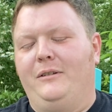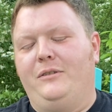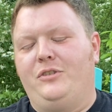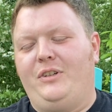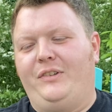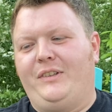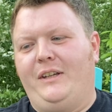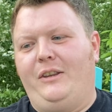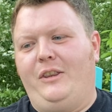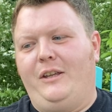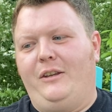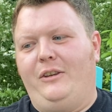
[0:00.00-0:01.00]
she
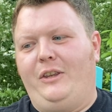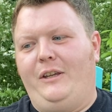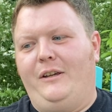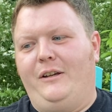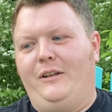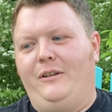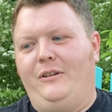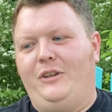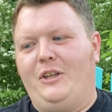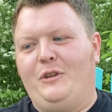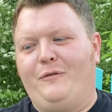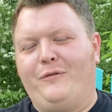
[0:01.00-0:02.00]
said that
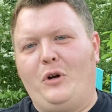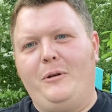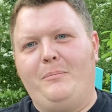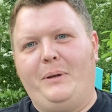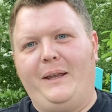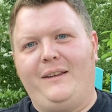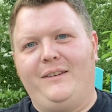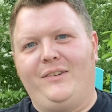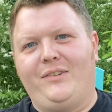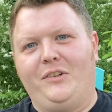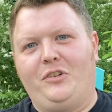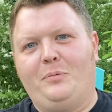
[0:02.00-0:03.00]
the front plate that
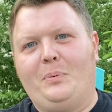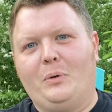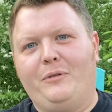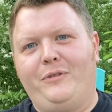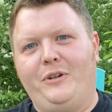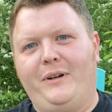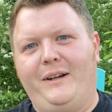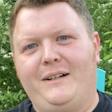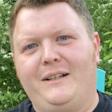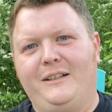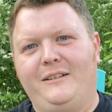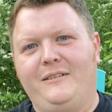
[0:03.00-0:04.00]
says Sport Fury
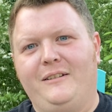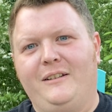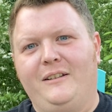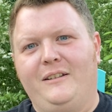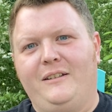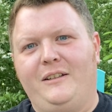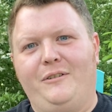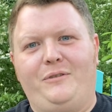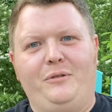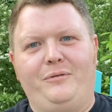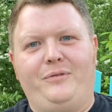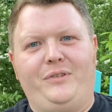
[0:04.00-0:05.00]
on it, if
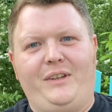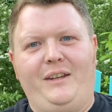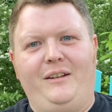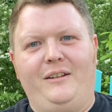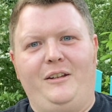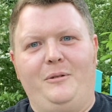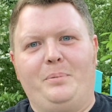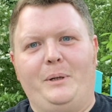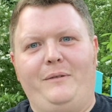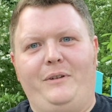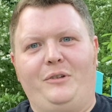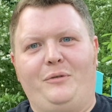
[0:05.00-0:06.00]
you've seen it in
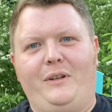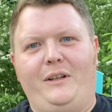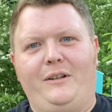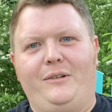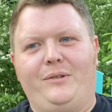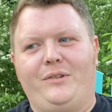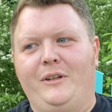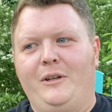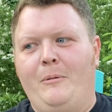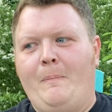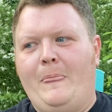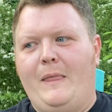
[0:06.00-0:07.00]
previous videos,
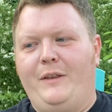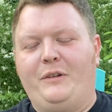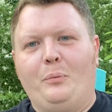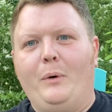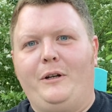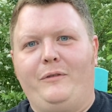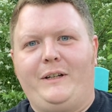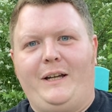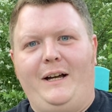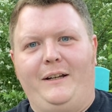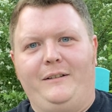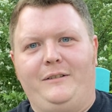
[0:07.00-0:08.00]
that's one of a
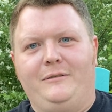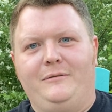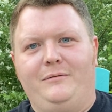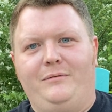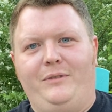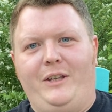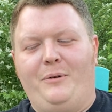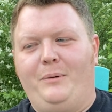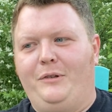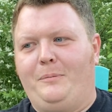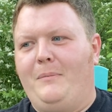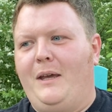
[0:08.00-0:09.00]
kind. That
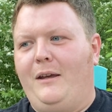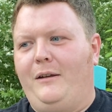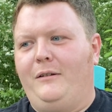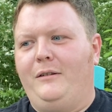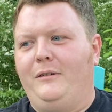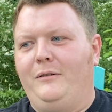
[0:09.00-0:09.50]
was made